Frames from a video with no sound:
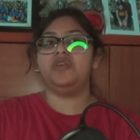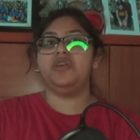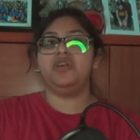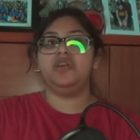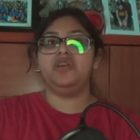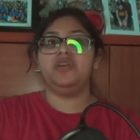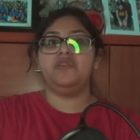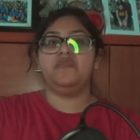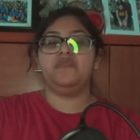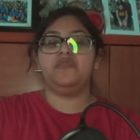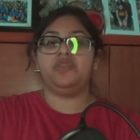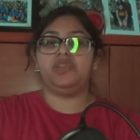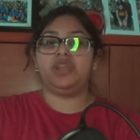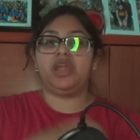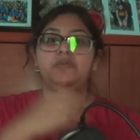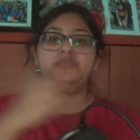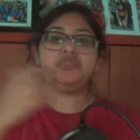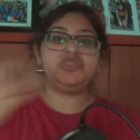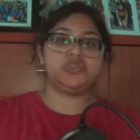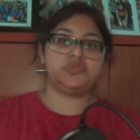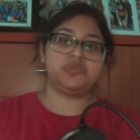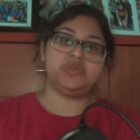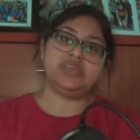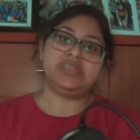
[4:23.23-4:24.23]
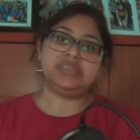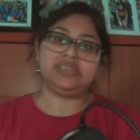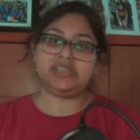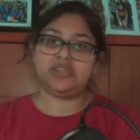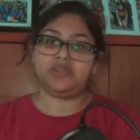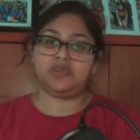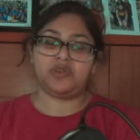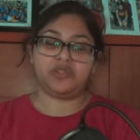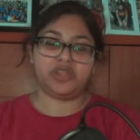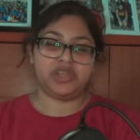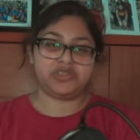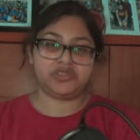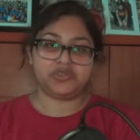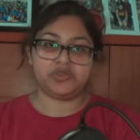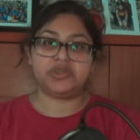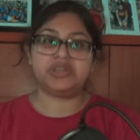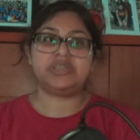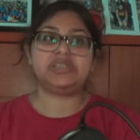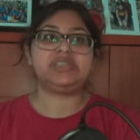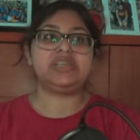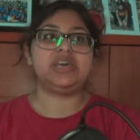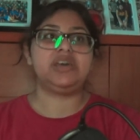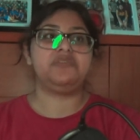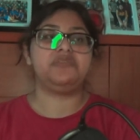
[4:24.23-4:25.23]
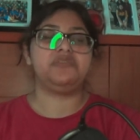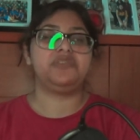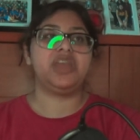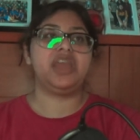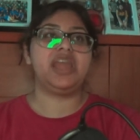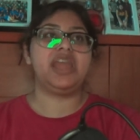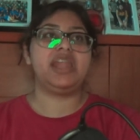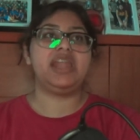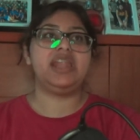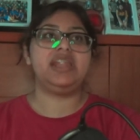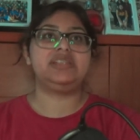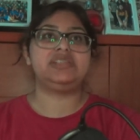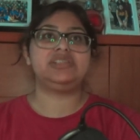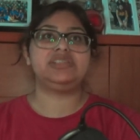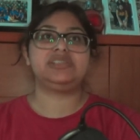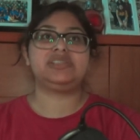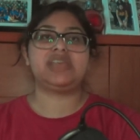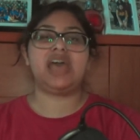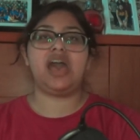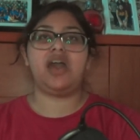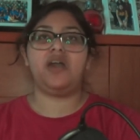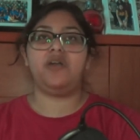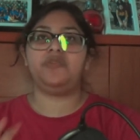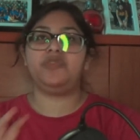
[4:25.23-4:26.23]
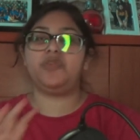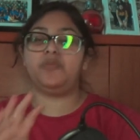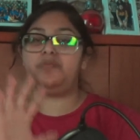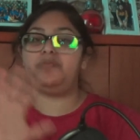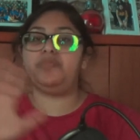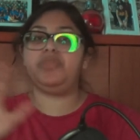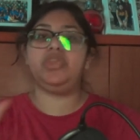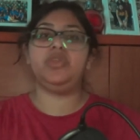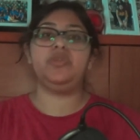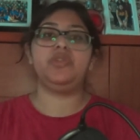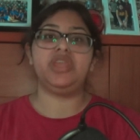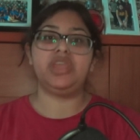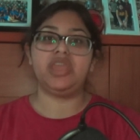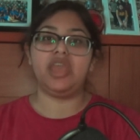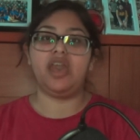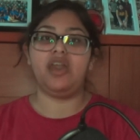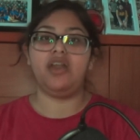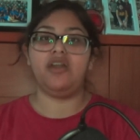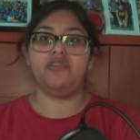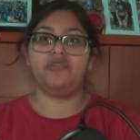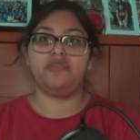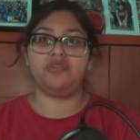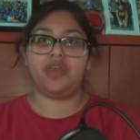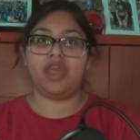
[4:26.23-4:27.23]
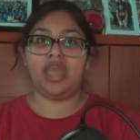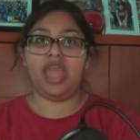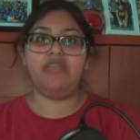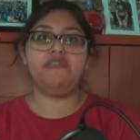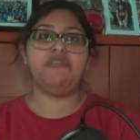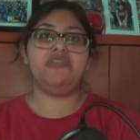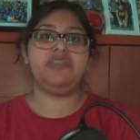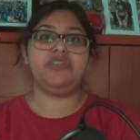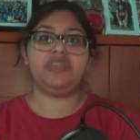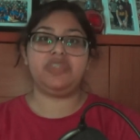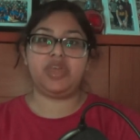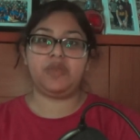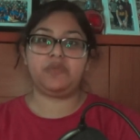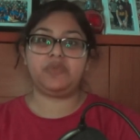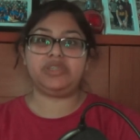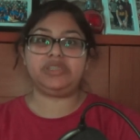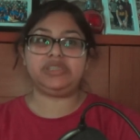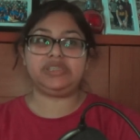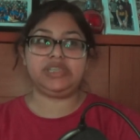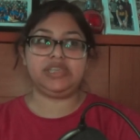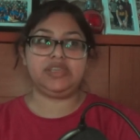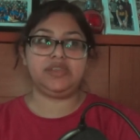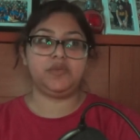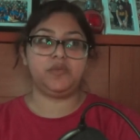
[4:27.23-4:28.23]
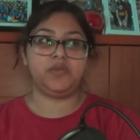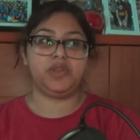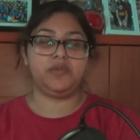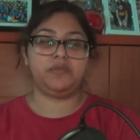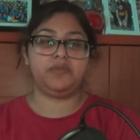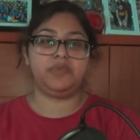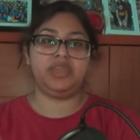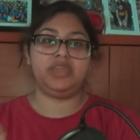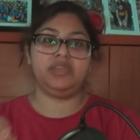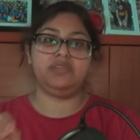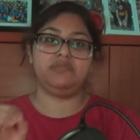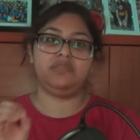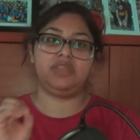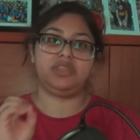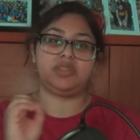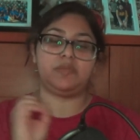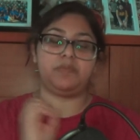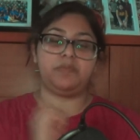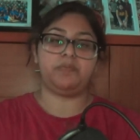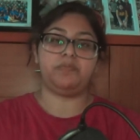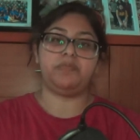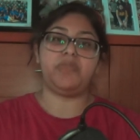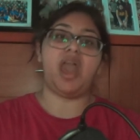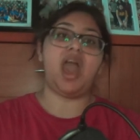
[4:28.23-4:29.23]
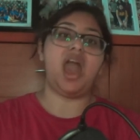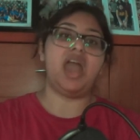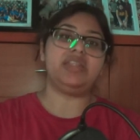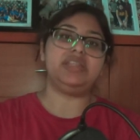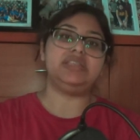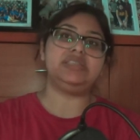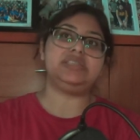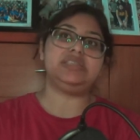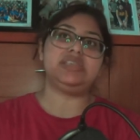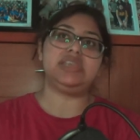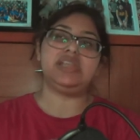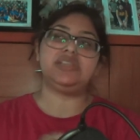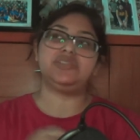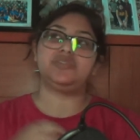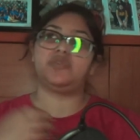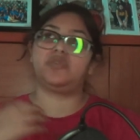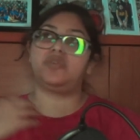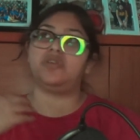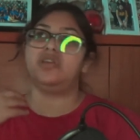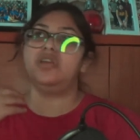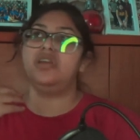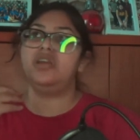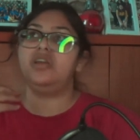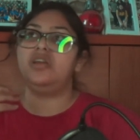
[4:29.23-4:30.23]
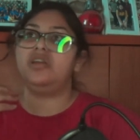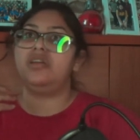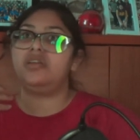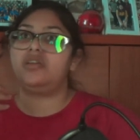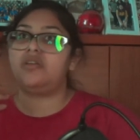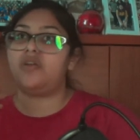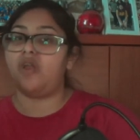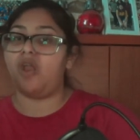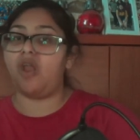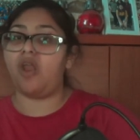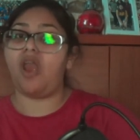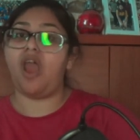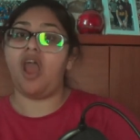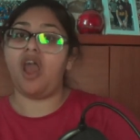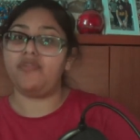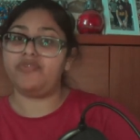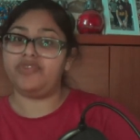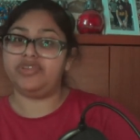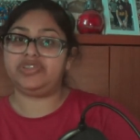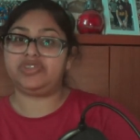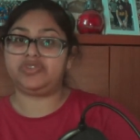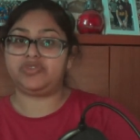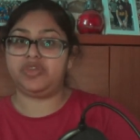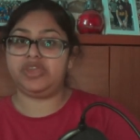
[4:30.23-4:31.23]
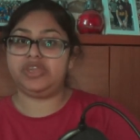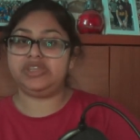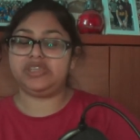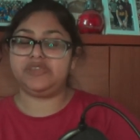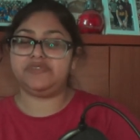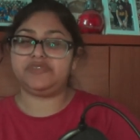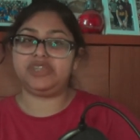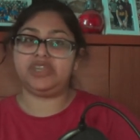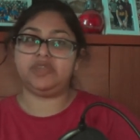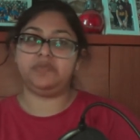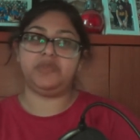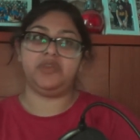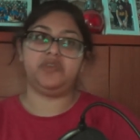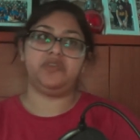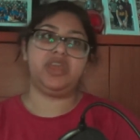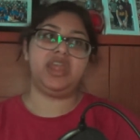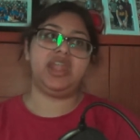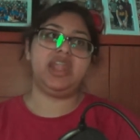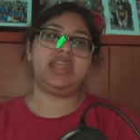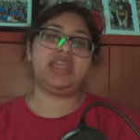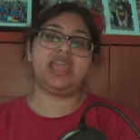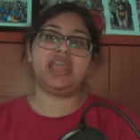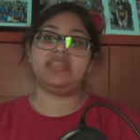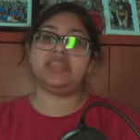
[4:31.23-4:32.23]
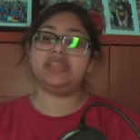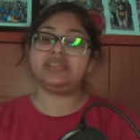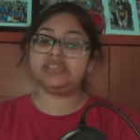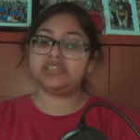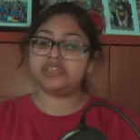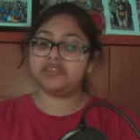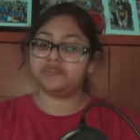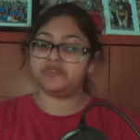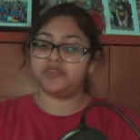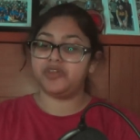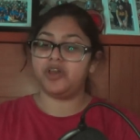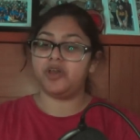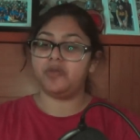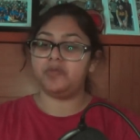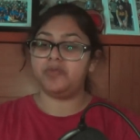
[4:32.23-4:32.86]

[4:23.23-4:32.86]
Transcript: voluptuous and all that sort of stuff, right? And it's just how the beauty of everything that we see, whatever we, like, the behind the scenes or on the screens of cinema, right? And again, this is a film